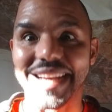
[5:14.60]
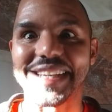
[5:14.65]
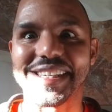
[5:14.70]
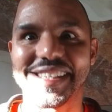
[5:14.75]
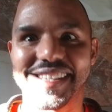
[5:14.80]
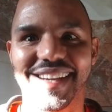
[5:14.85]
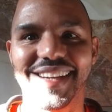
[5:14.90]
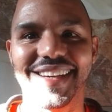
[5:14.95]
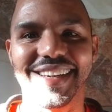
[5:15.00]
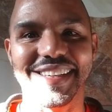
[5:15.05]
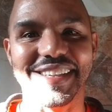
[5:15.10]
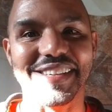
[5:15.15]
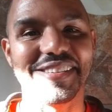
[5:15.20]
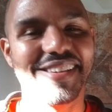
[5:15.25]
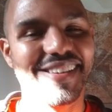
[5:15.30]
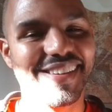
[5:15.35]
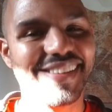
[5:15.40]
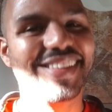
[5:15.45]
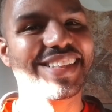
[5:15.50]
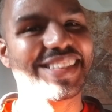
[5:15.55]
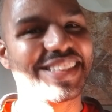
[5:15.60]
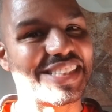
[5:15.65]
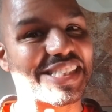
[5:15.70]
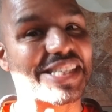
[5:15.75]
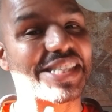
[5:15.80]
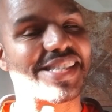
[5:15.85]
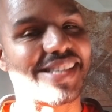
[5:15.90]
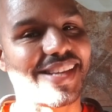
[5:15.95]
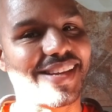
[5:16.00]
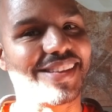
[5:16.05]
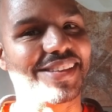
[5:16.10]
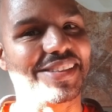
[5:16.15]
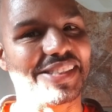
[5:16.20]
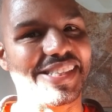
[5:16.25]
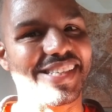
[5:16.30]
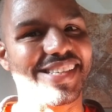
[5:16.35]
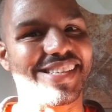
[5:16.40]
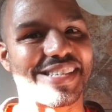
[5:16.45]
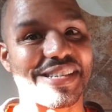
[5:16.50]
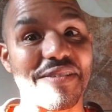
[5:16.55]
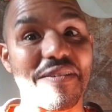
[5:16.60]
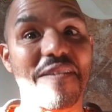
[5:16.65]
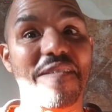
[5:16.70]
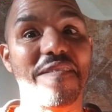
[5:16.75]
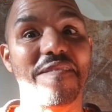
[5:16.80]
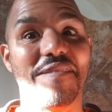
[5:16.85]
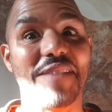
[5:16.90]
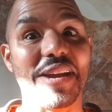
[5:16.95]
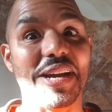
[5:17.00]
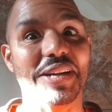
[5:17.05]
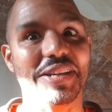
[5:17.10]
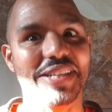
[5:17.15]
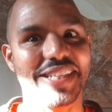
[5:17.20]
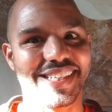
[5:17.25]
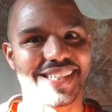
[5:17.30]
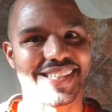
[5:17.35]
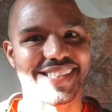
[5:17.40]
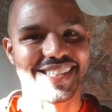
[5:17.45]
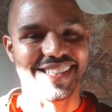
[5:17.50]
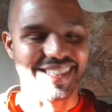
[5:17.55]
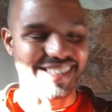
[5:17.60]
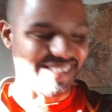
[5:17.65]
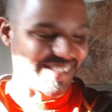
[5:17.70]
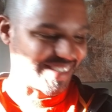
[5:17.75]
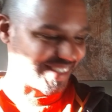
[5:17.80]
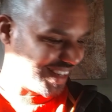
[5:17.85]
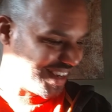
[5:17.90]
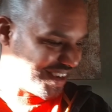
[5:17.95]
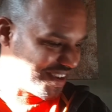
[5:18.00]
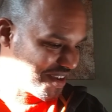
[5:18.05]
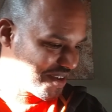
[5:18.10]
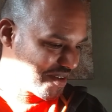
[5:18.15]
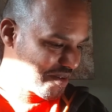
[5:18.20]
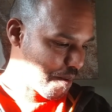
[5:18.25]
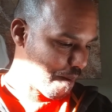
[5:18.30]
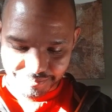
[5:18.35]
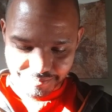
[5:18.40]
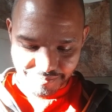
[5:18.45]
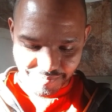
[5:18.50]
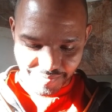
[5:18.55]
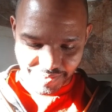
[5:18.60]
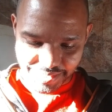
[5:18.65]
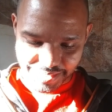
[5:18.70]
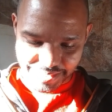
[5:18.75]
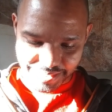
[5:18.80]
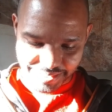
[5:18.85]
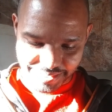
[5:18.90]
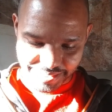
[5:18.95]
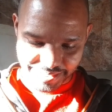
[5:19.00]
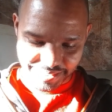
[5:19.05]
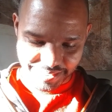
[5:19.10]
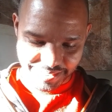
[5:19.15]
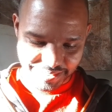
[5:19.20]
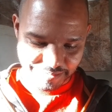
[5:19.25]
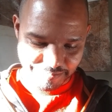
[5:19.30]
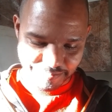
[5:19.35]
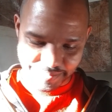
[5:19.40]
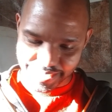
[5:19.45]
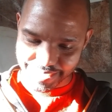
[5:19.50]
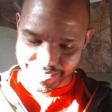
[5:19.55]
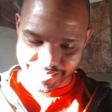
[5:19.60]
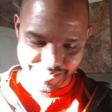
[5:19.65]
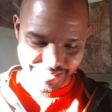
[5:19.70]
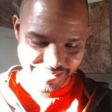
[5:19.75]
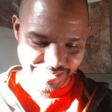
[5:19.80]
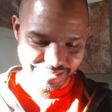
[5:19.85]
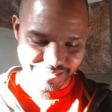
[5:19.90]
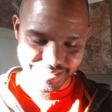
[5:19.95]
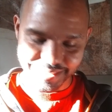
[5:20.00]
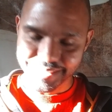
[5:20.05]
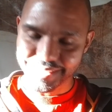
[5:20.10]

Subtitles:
Excited, to say the least. Very excited. Man.